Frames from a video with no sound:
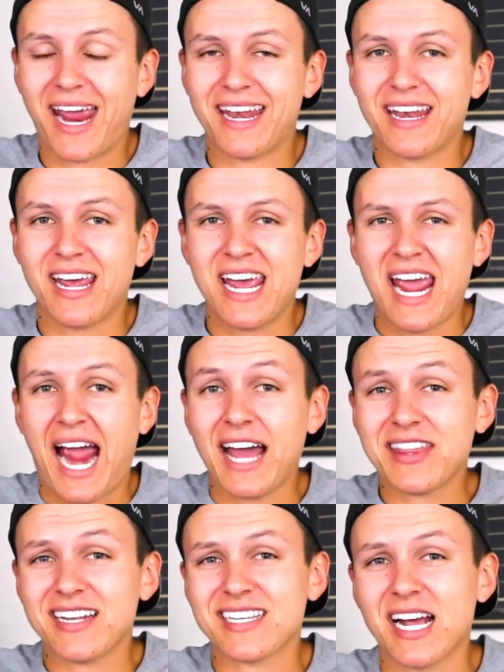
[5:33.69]
And
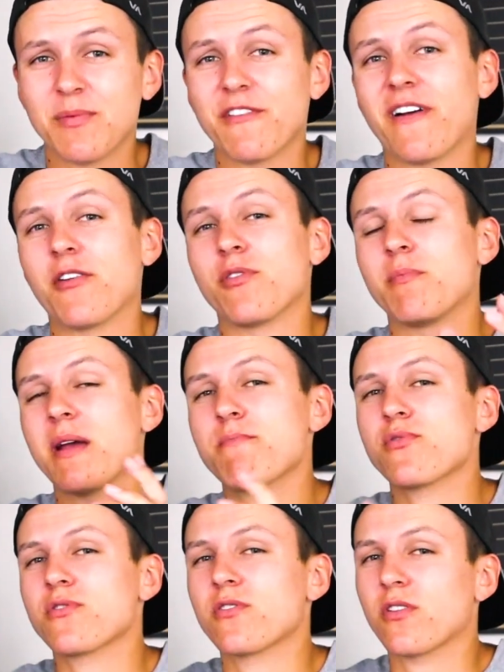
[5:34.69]
at that time, if I
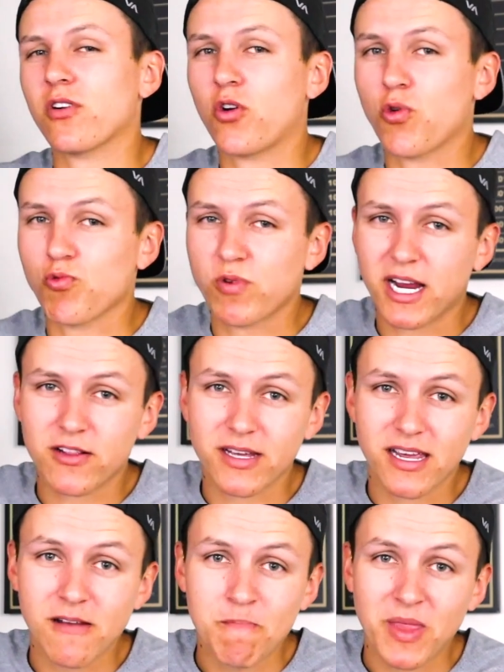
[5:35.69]
remember
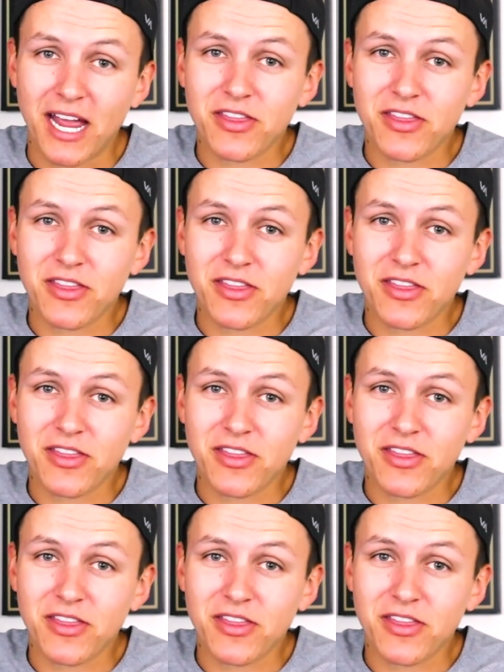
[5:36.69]
correctly,